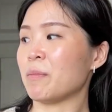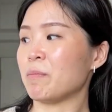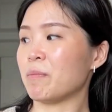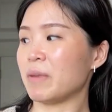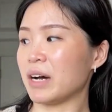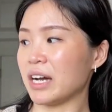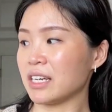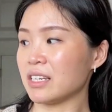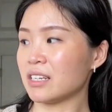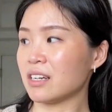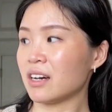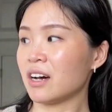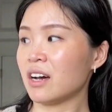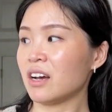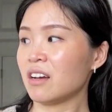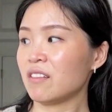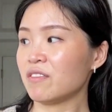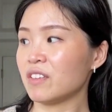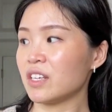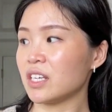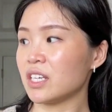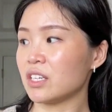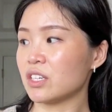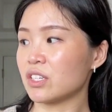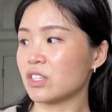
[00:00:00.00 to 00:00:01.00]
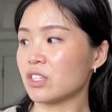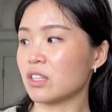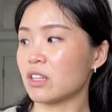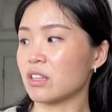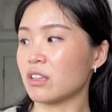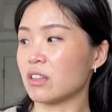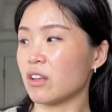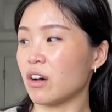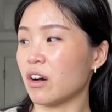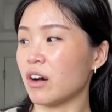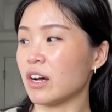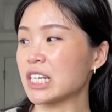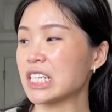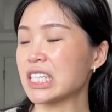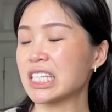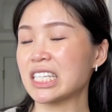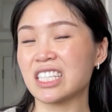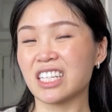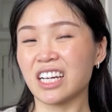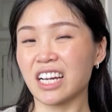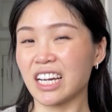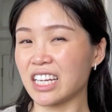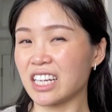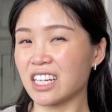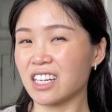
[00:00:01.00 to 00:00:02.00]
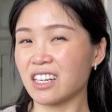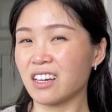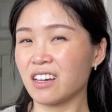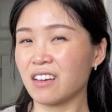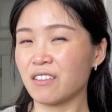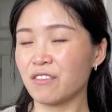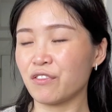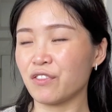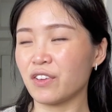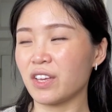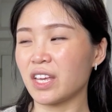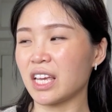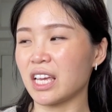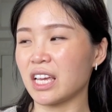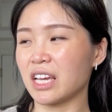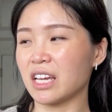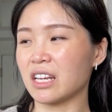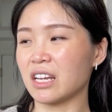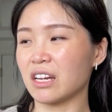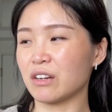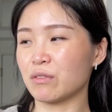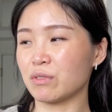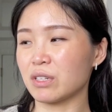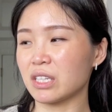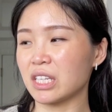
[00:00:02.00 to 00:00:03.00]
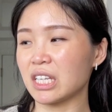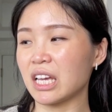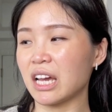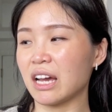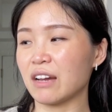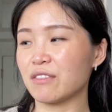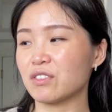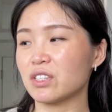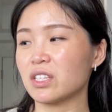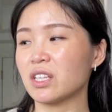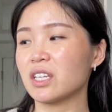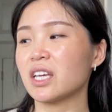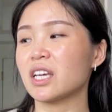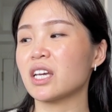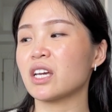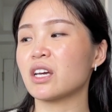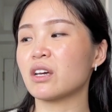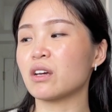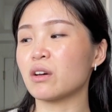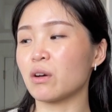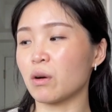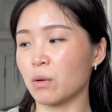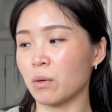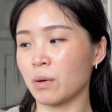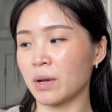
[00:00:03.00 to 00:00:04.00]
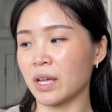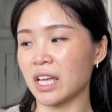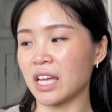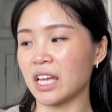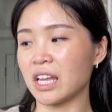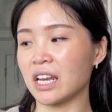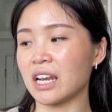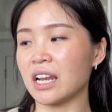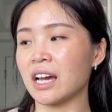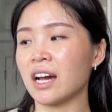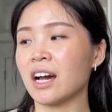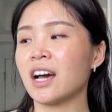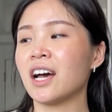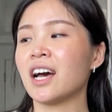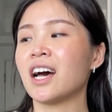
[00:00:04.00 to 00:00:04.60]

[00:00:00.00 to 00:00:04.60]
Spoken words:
bind off is not tight enough, and I really have to like go in,